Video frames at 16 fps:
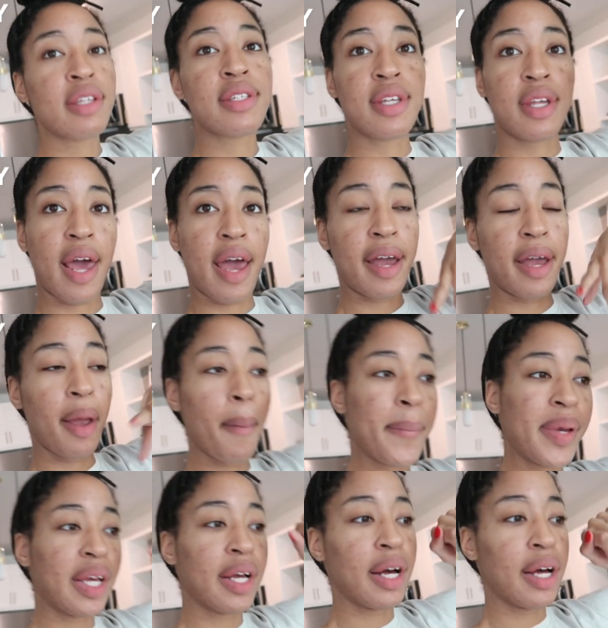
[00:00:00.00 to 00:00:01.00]
today
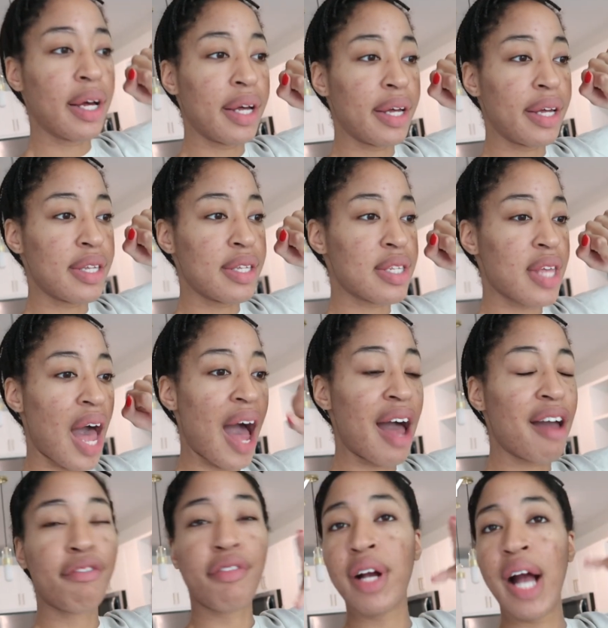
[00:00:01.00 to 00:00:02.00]
because
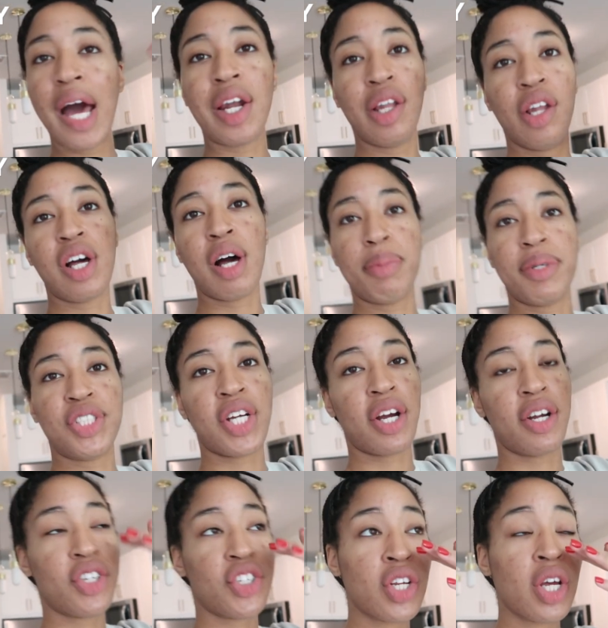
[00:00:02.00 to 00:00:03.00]
I forgot to look up a
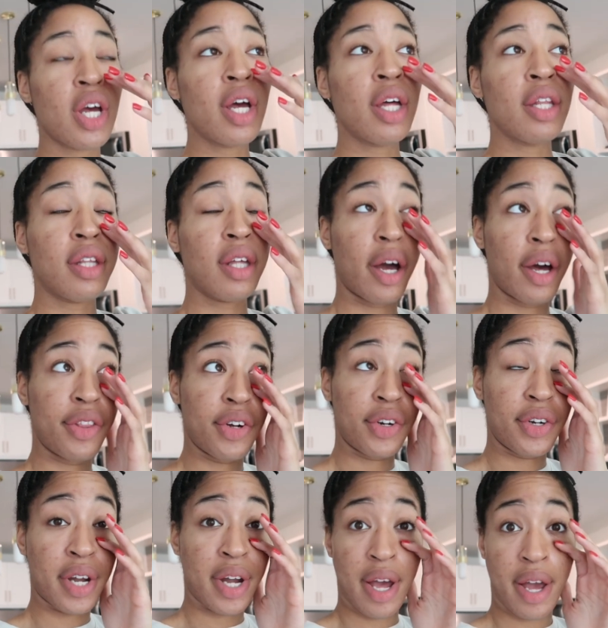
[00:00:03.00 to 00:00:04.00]
church the other
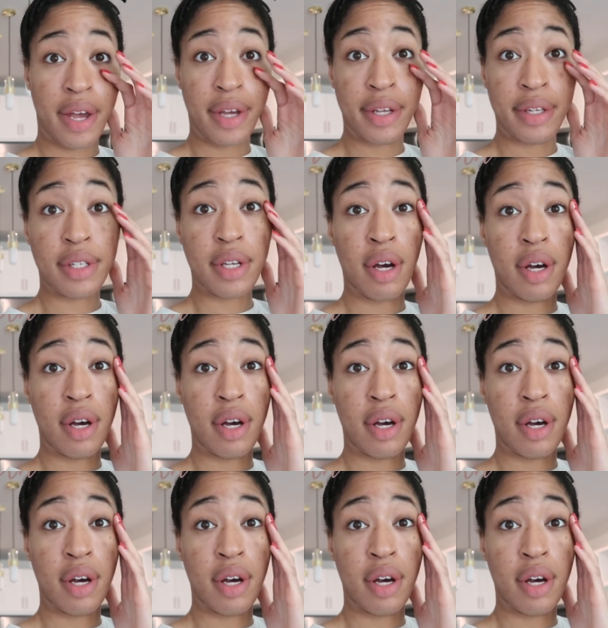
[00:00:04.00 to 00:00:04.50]
night.